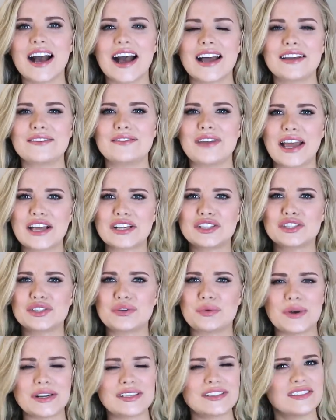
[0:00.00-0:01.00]
kind of like
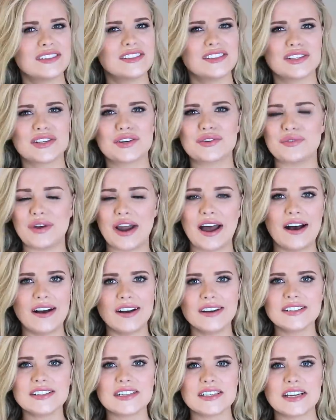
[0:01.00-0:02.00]
twists
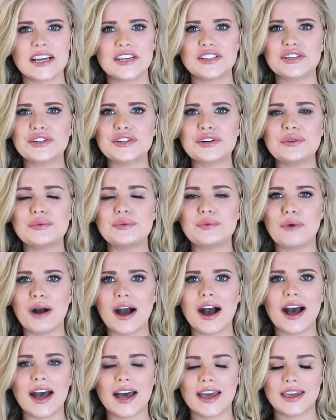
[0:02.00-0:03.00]
around, and I don't know
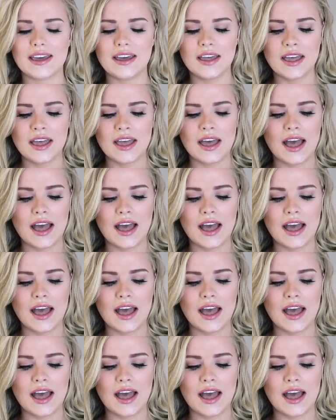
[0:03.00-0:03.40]
why,